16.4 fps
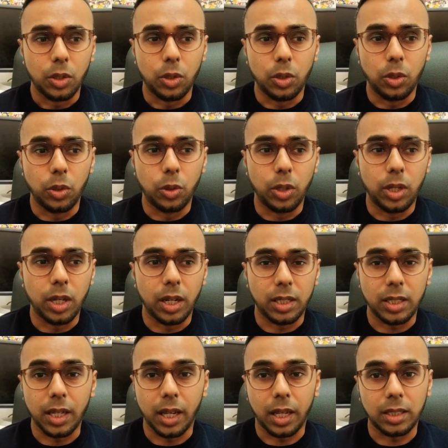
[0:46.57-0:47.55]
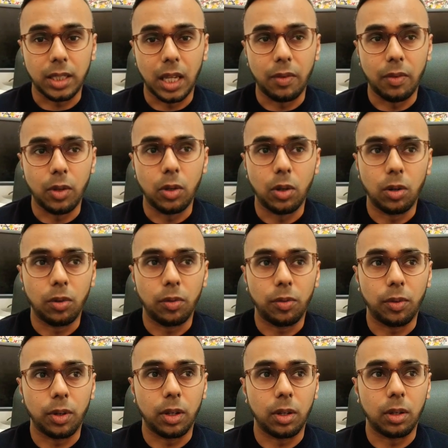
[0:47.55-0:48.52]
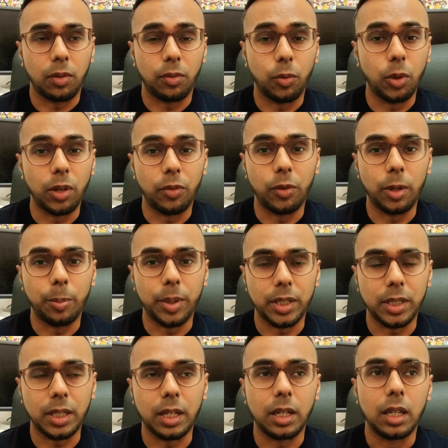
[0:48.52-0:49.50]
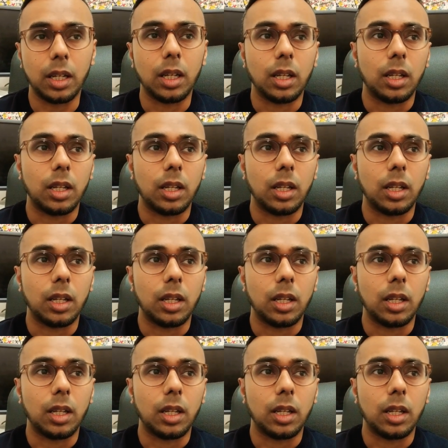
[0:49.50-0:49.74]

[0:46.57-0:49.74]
you get a tax saving of 43%.